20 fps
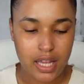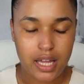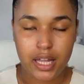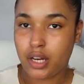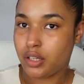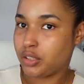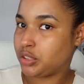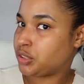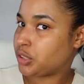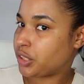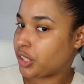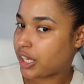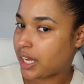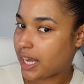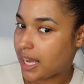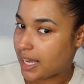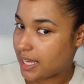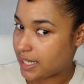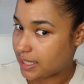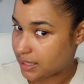and I'll show you
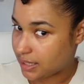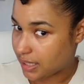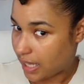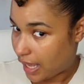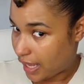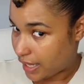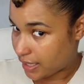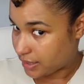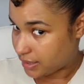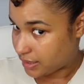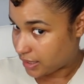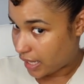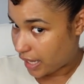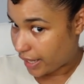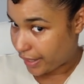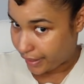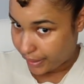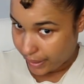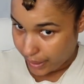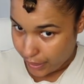guys as
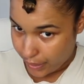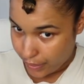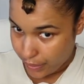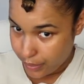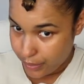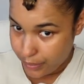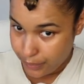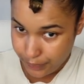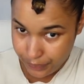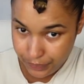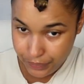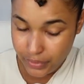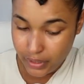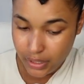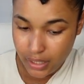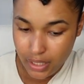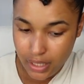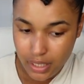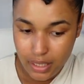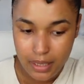I go
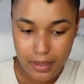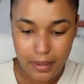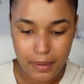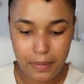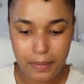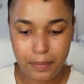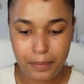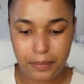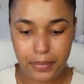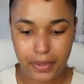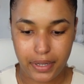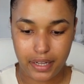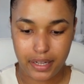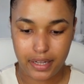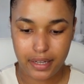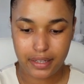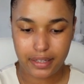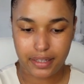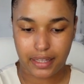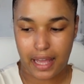
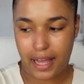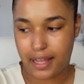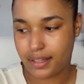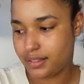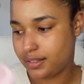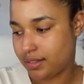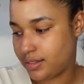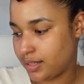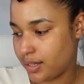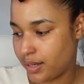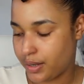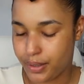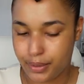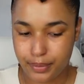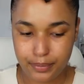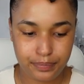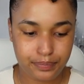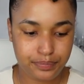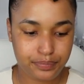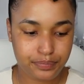but yeah so